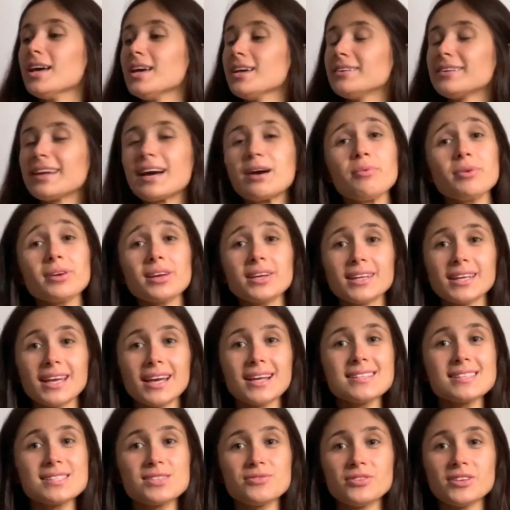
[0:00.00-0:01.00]
Now we're going to get
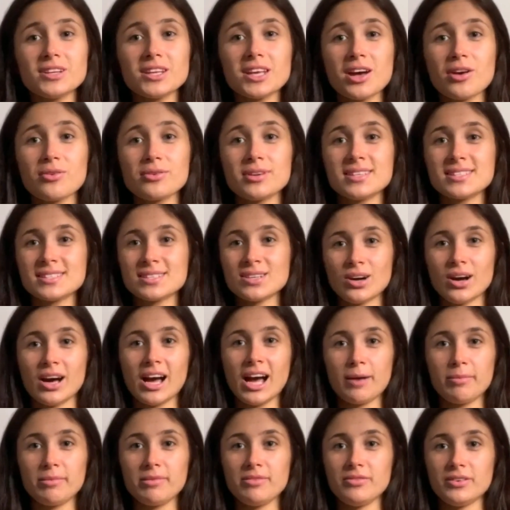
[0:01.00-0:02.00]
into the video and it's not a
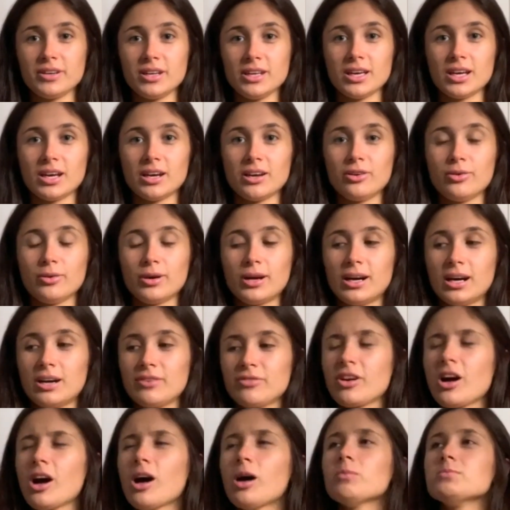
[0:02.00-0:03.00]
happy video. Uh, I've
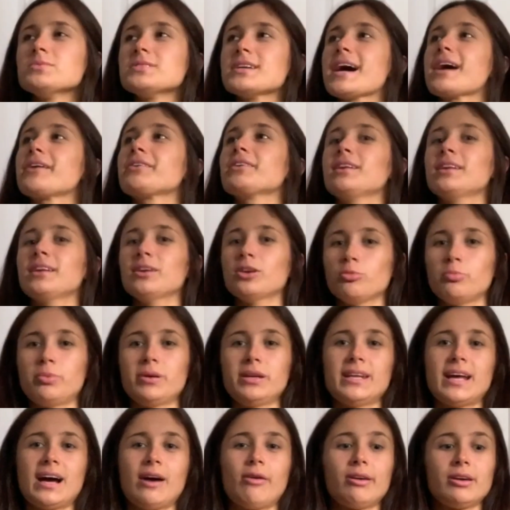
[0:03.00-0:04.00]
calmed down a little
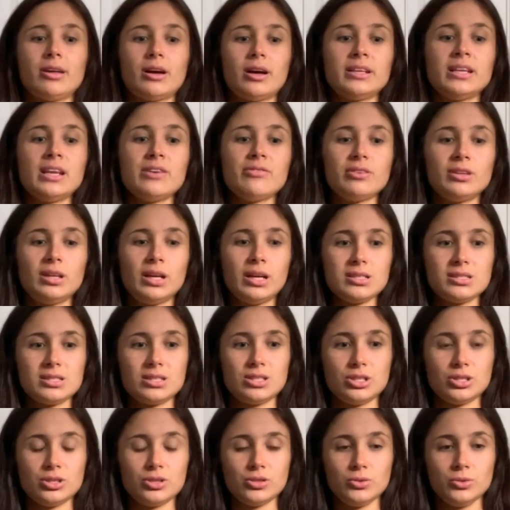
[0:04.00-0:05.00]
bit now. I, I never like to
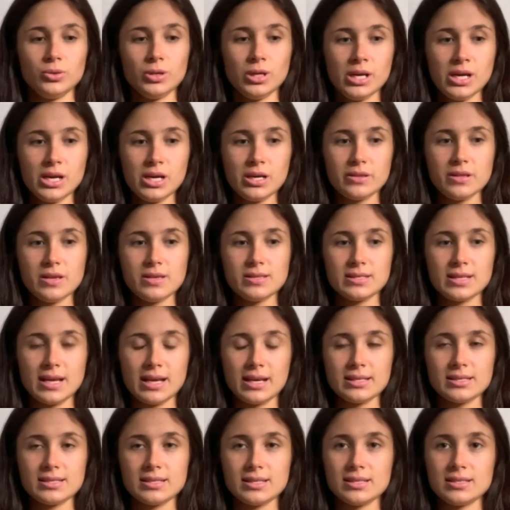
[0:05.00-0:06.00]
do these
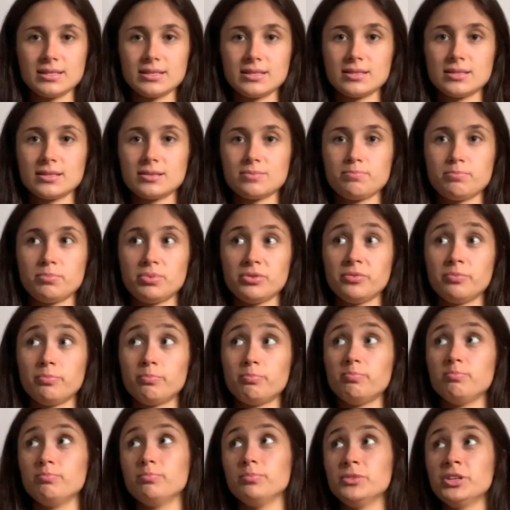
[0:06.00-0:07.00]
analysis,
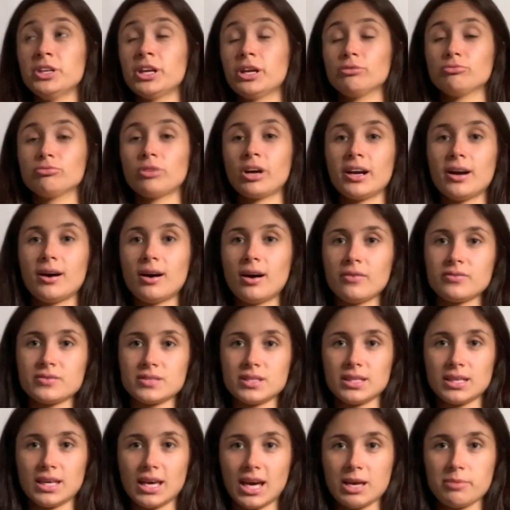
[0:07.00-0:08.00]
you know, right after
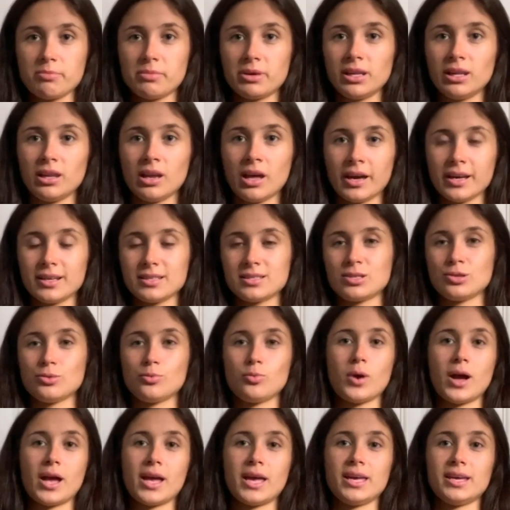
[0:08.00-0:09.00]
the game. I like to
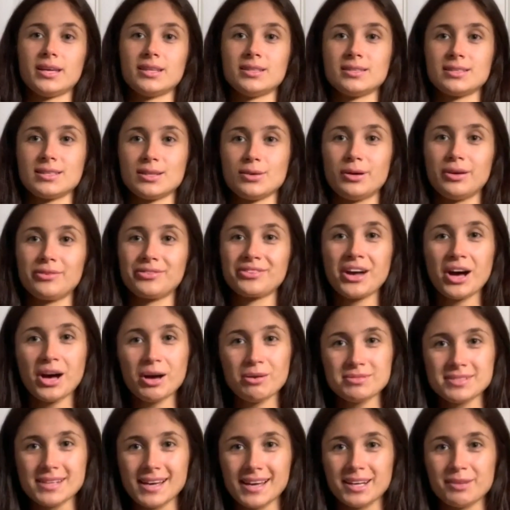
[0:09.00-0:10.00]
wait until I've
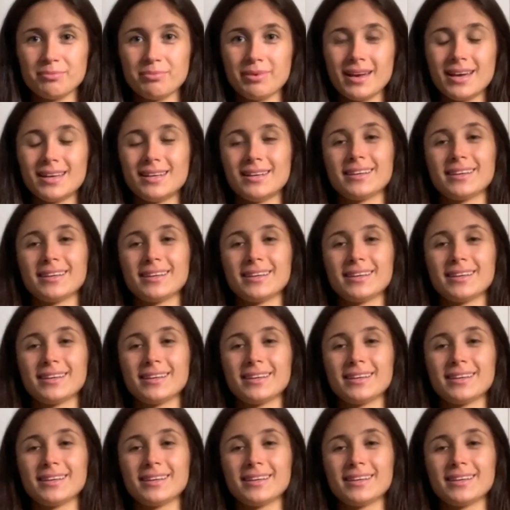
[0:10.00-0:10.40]
calmed down a bit and